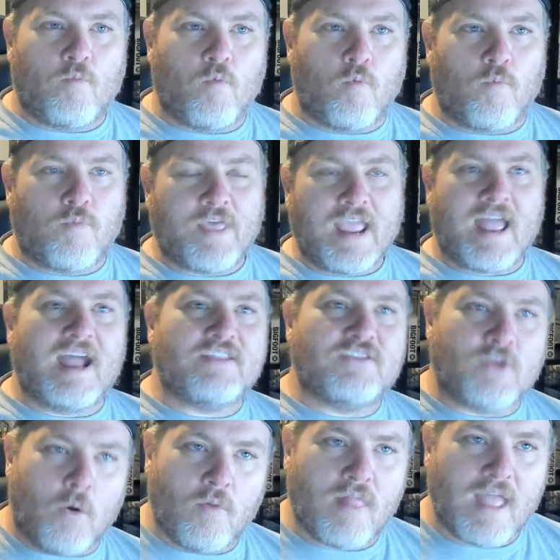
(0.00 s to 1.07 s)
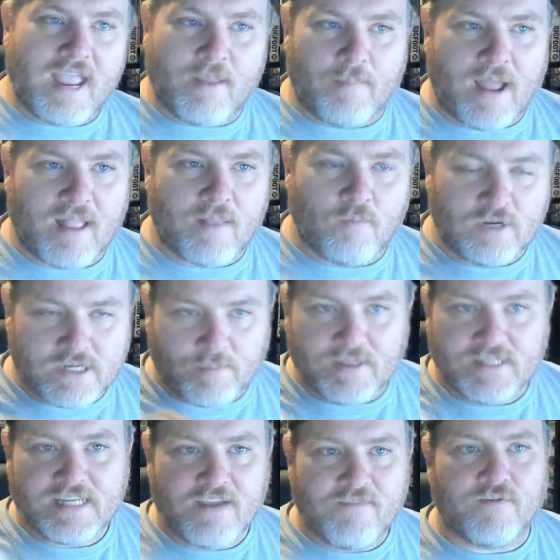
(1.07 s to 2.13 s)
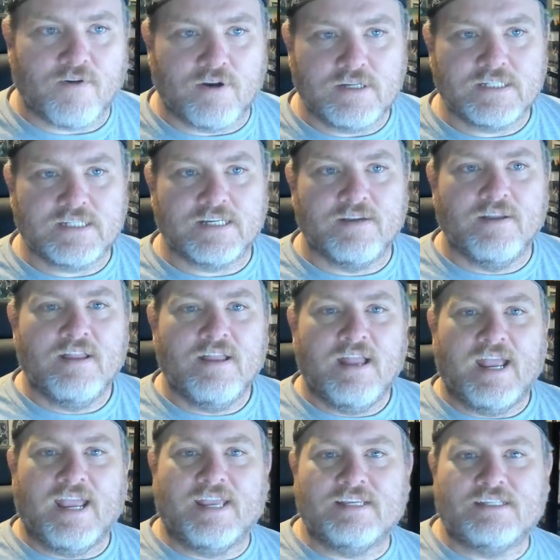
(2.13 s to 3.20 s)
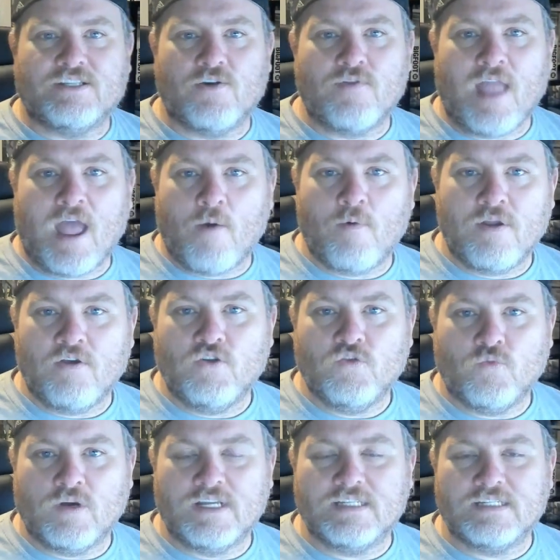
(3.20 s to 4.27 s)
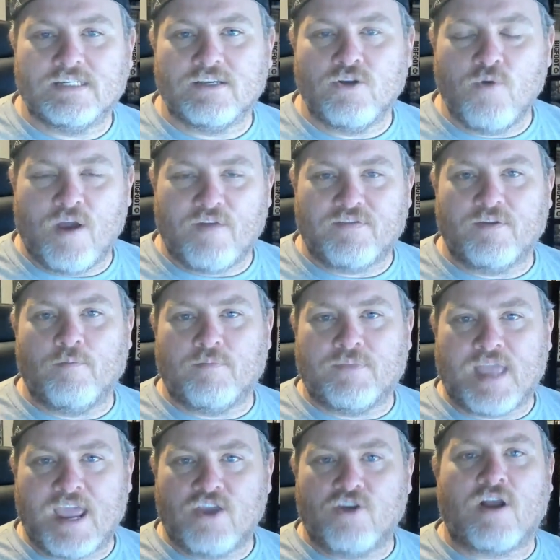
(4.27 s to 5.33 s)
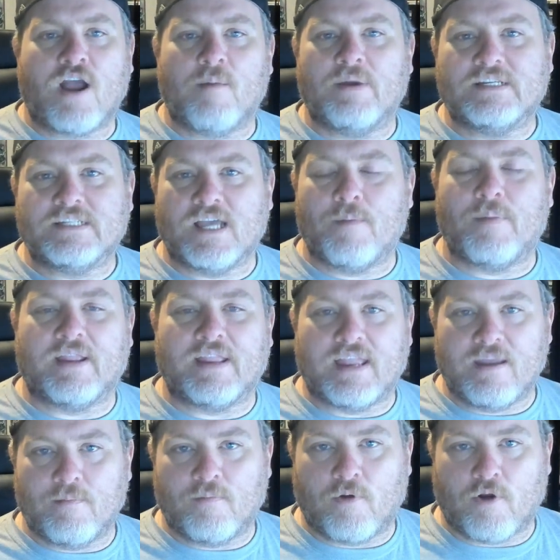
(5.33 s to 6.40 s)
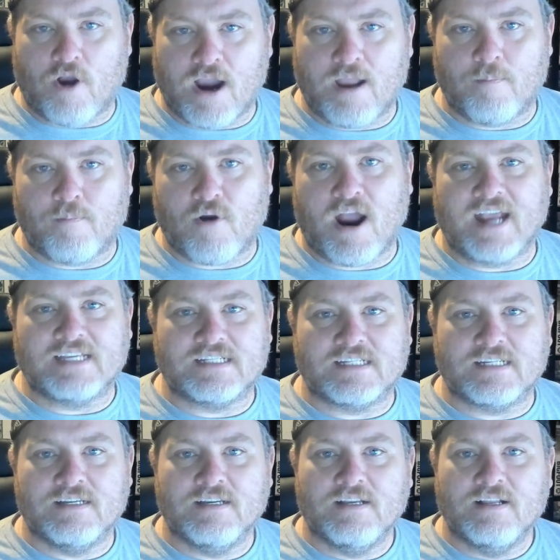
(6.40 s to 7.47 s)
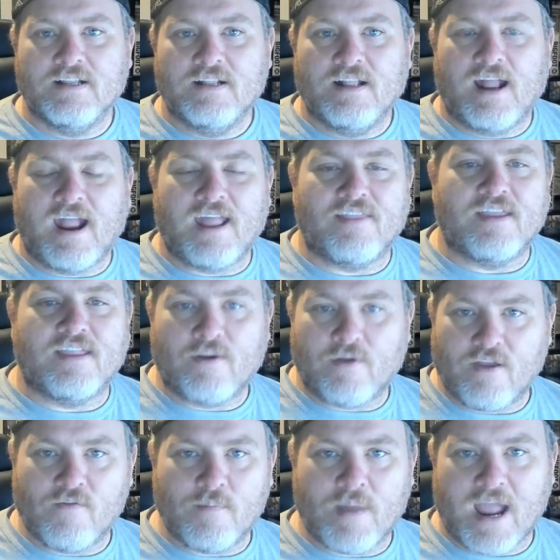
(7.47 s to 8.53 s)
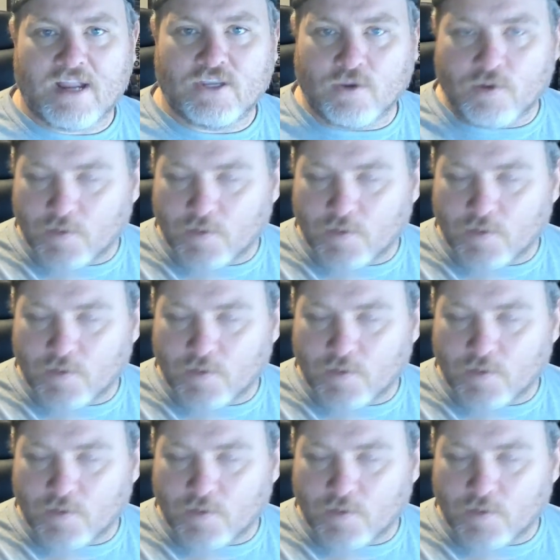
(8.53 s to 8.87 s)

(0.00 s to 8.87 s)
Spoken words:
thing I don't like about them, which I'm gonna say first, is they're not one of those ones you have to take your comics up and get them great priced, and then they'll give them back to you.